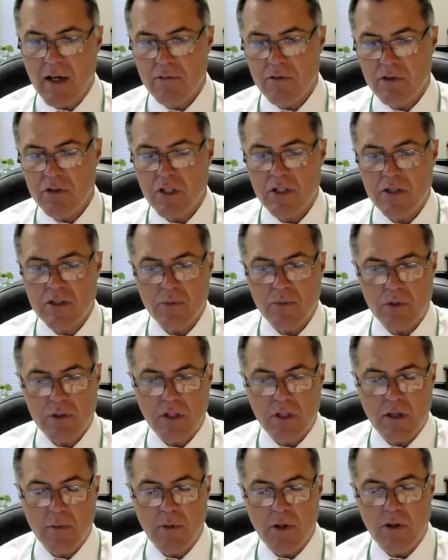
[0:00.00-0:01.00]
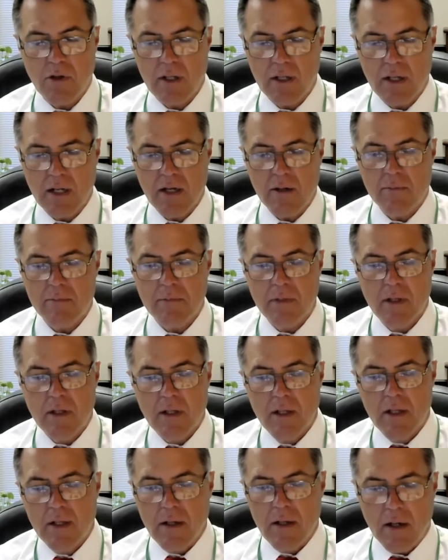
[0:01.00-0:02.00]
conversation with the community and help
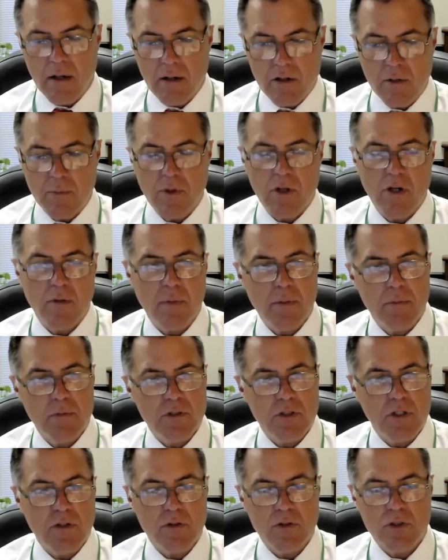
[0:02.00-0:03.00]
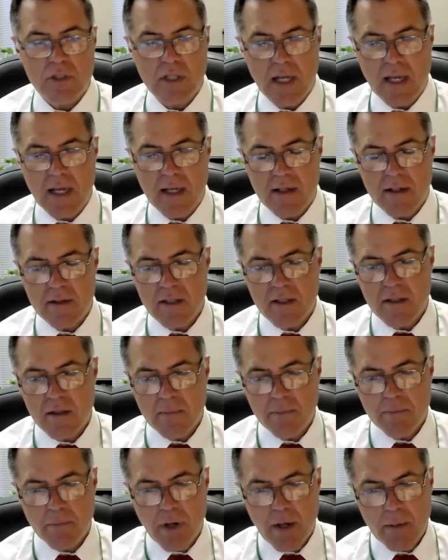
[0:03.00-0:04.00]
our community members understand. And
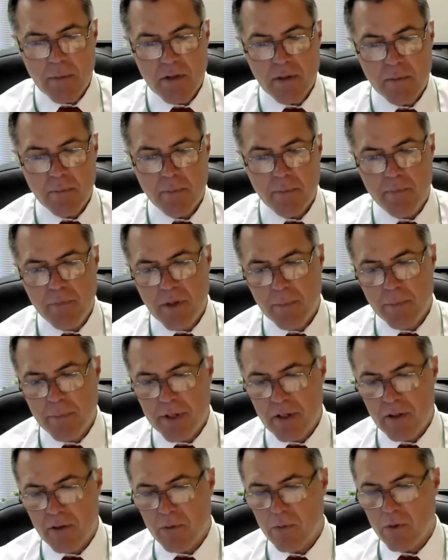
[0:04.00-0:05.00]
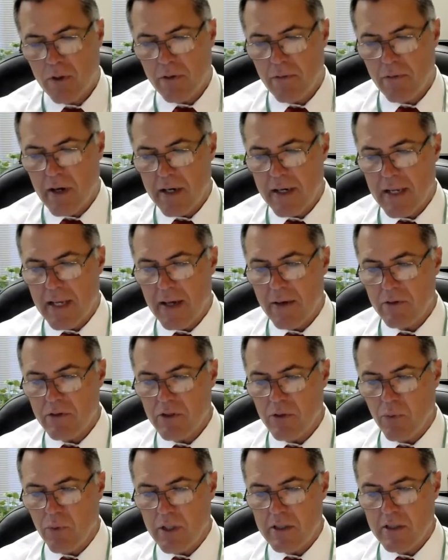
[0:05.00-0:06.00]
then probably the bigger one right now is
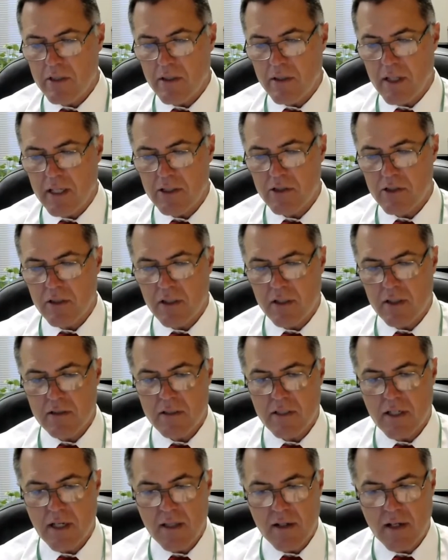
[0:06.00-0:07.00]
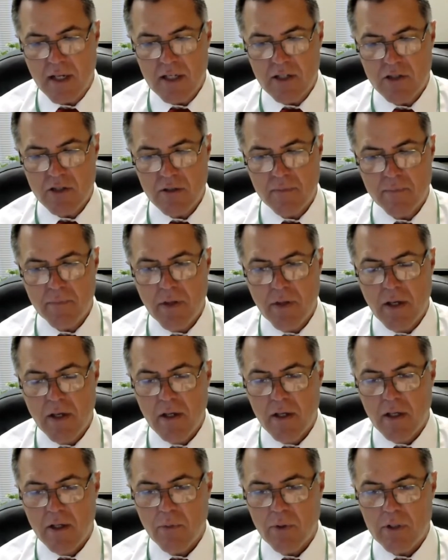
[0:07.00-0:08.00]
the waste collection and consolidation.
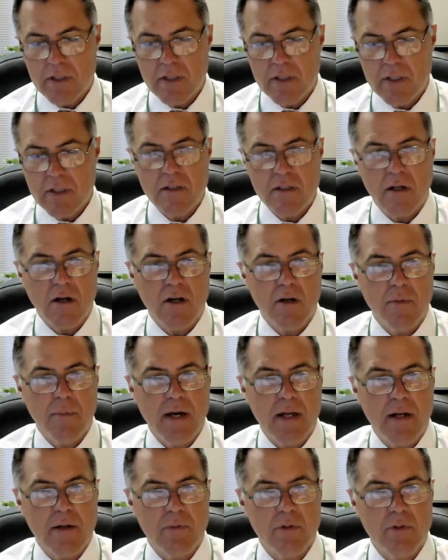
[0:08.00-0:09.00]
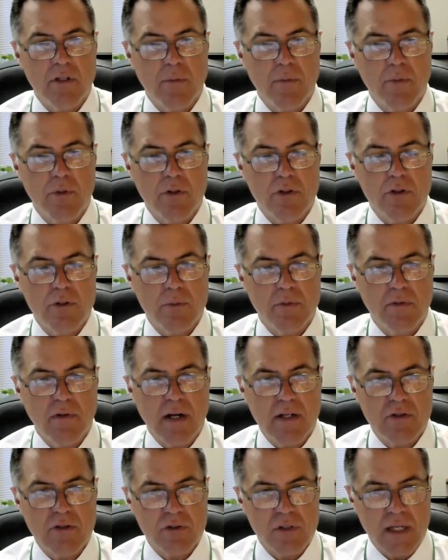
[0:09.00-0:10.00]
We did talk about it with our board of
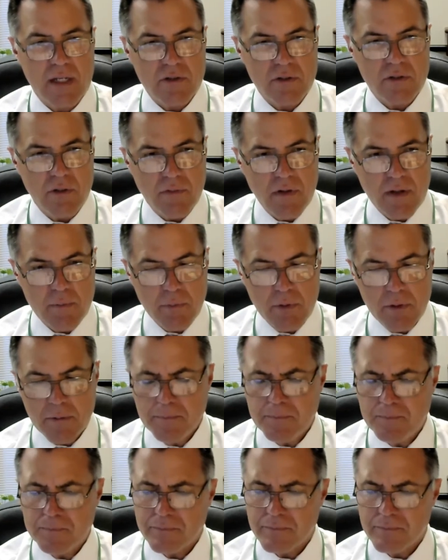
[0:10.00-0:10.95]
supervisors last November.